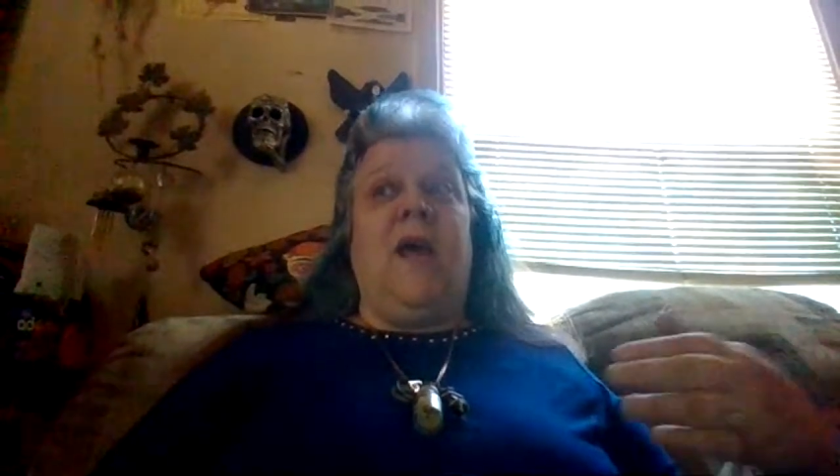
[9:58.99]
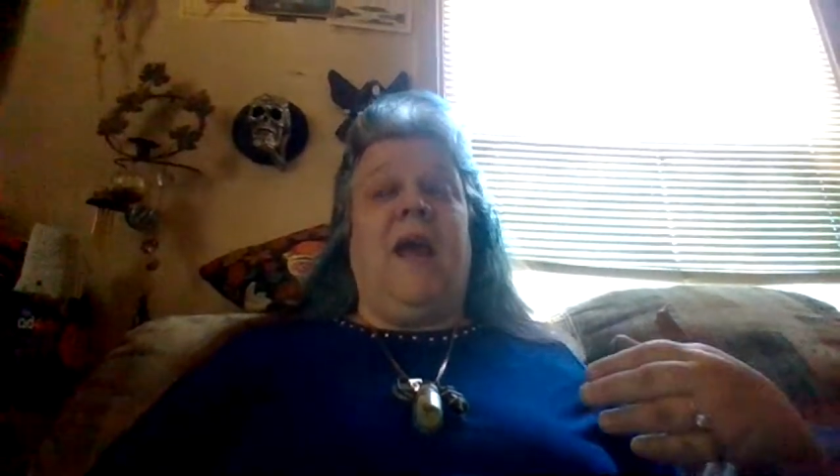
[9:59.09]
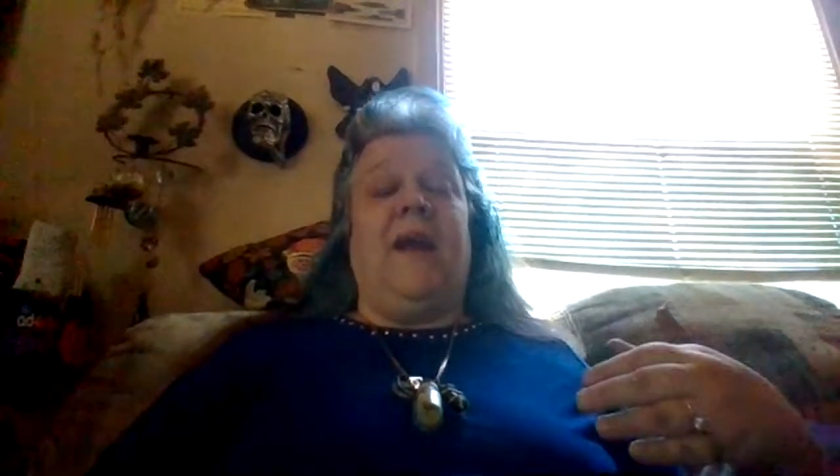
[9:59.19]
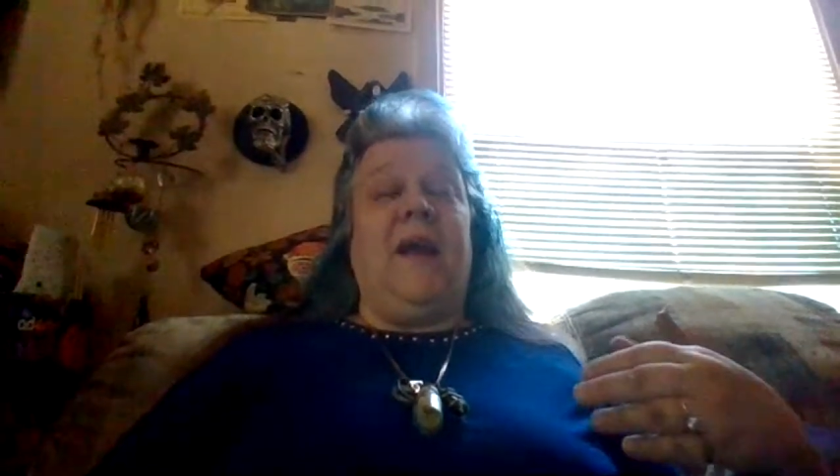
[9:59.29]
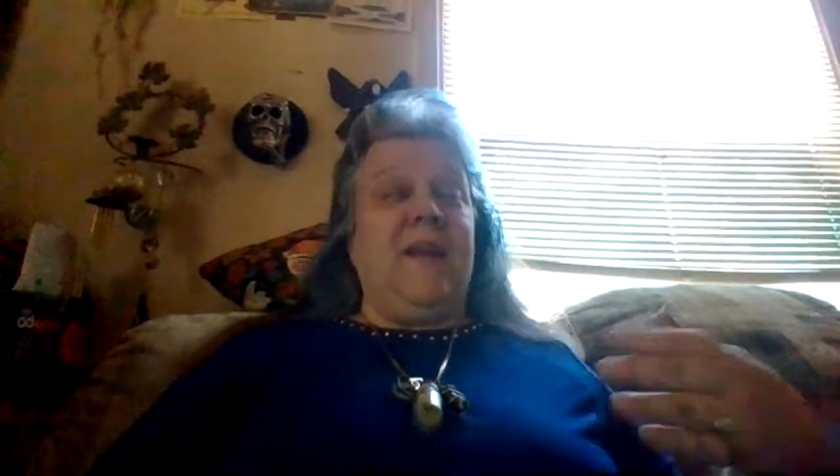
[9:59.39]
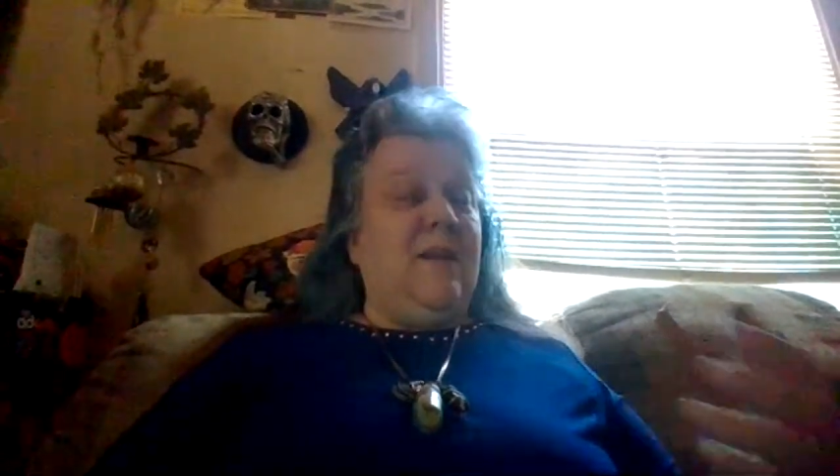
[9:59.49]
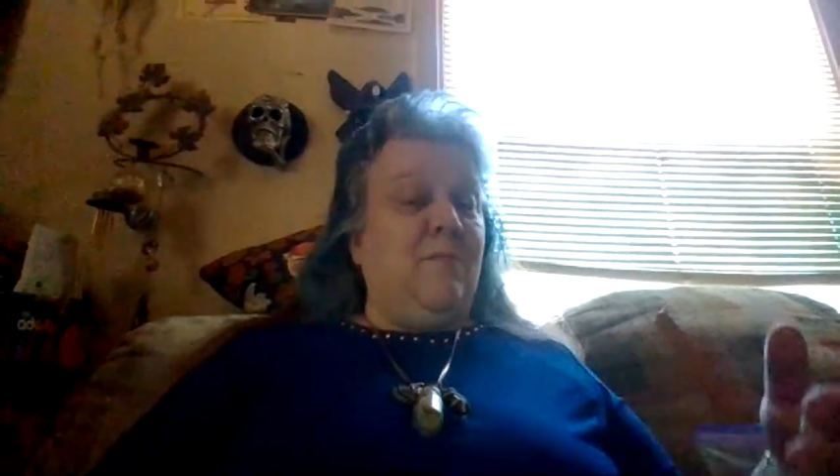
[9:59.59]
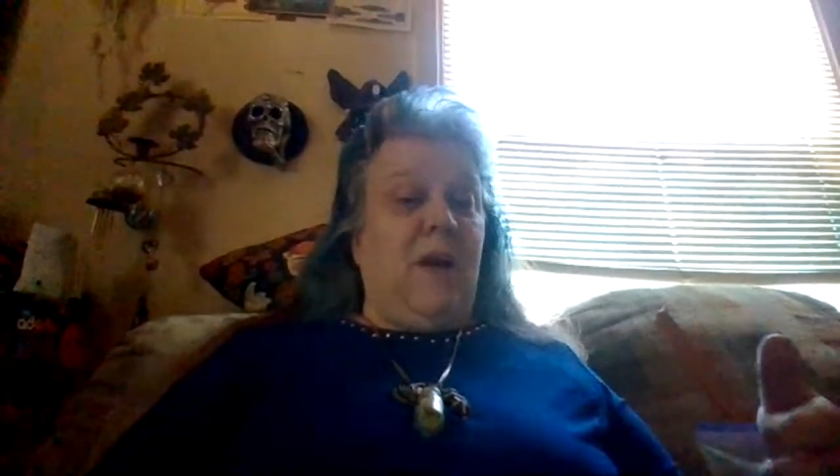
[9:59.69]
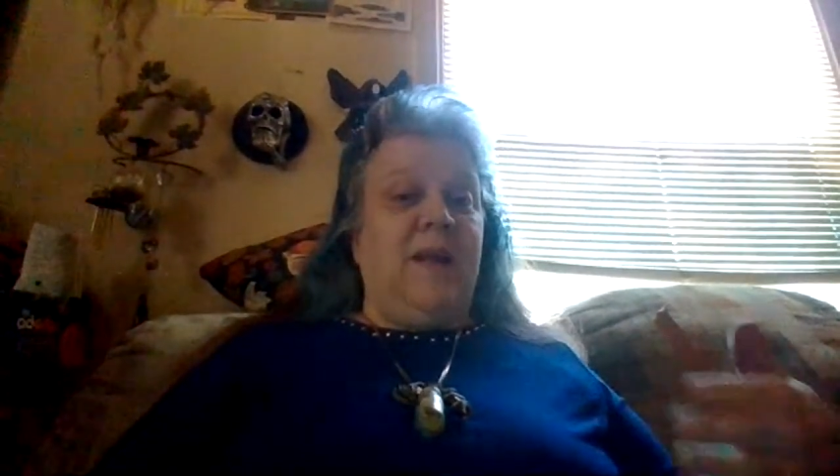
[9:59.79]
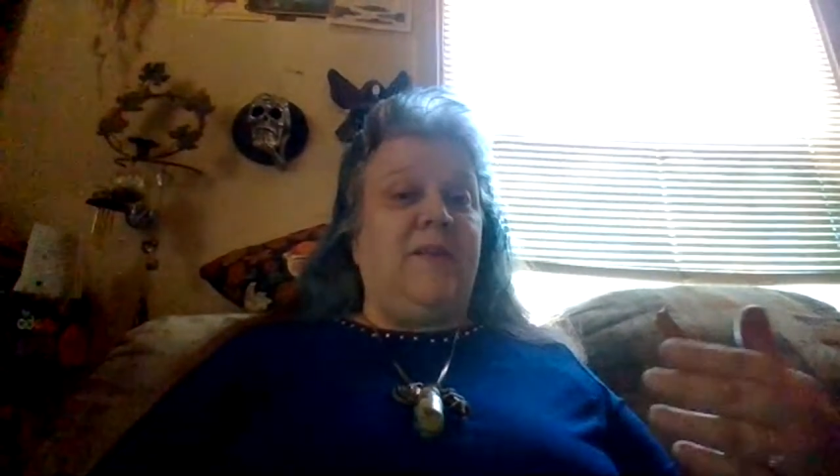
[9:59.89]
and I need
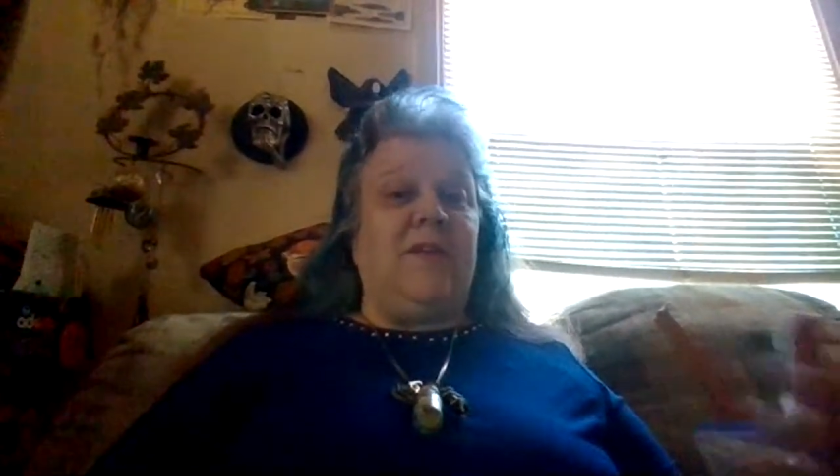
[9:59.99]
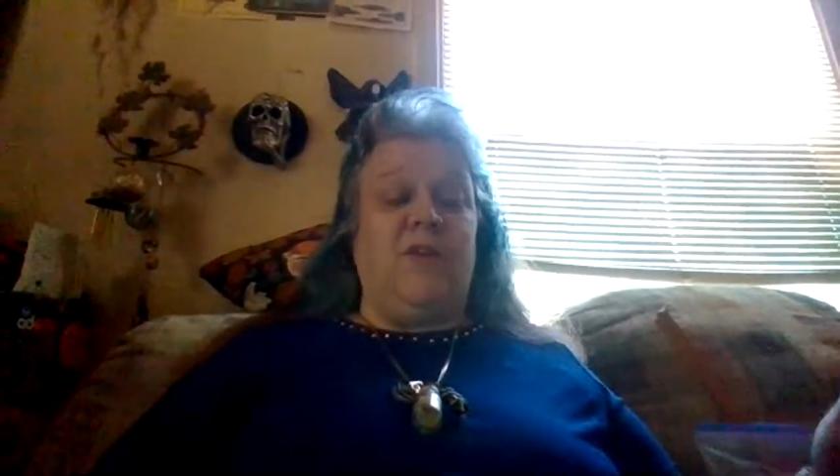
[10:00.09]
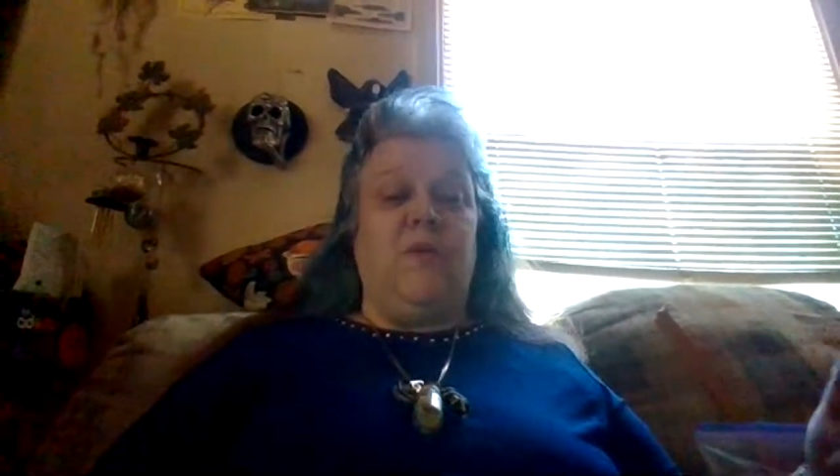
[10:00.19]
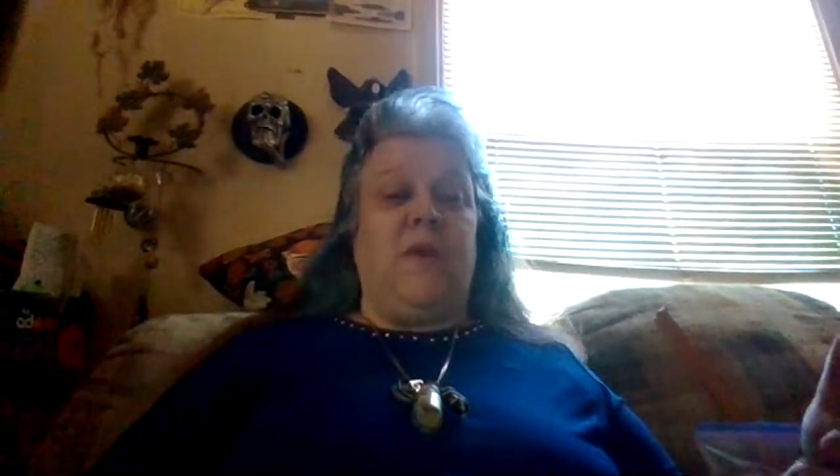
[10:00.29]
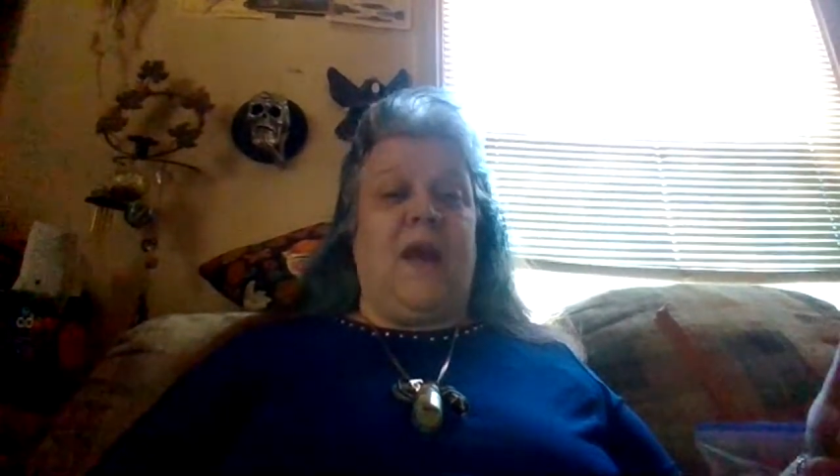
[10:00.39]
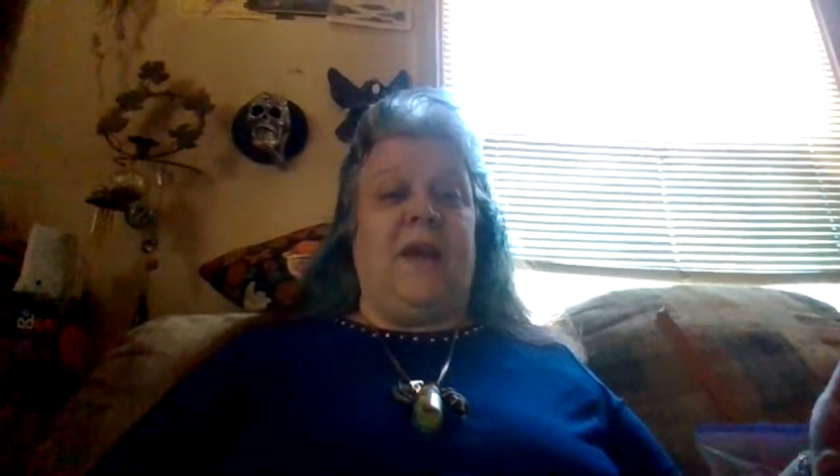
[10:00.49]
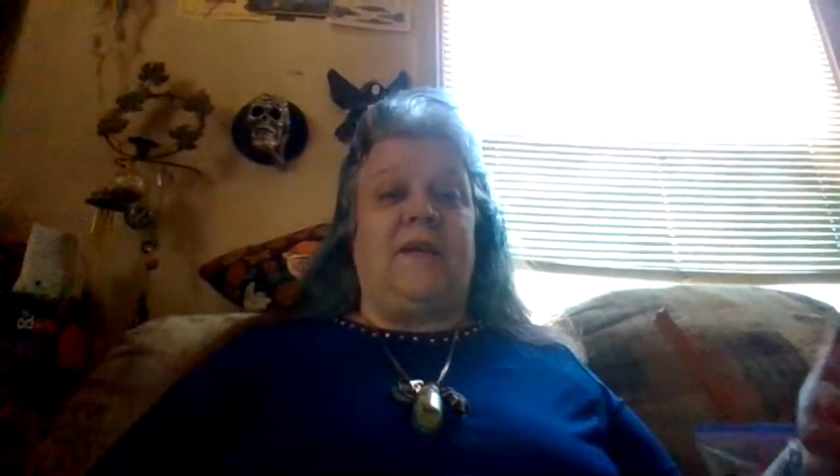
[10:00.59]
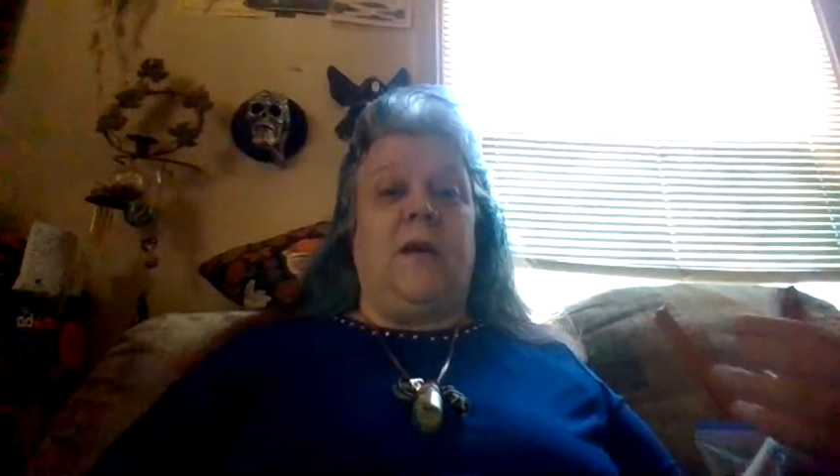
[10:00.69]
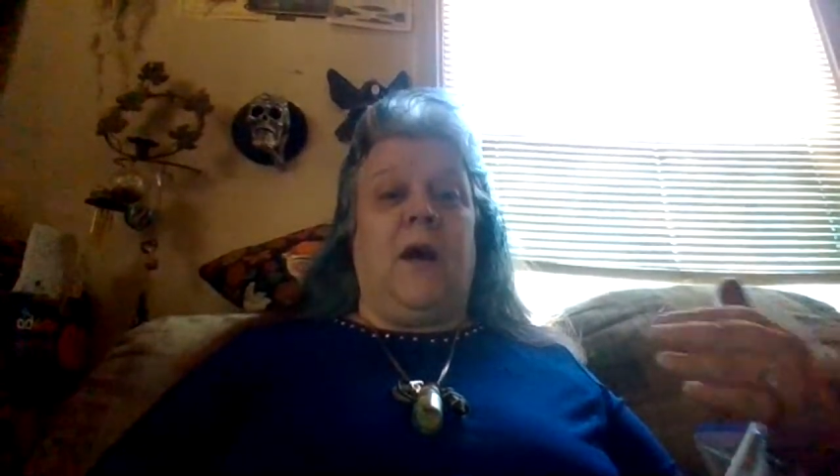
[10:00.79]
money to do that